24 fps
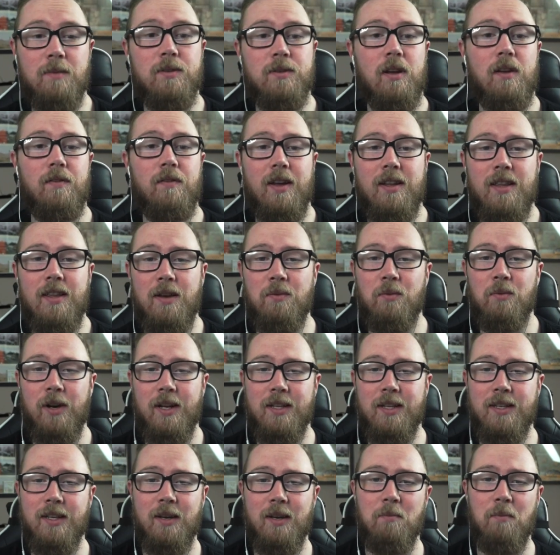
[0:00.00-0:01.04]
So if I then wanted
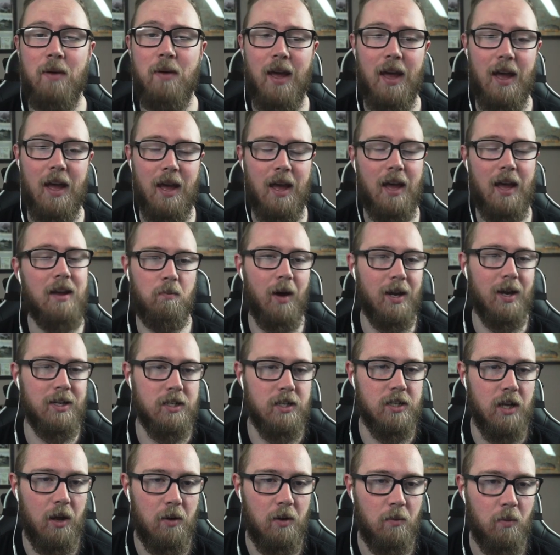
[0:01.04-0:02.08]
to compare, I don't know,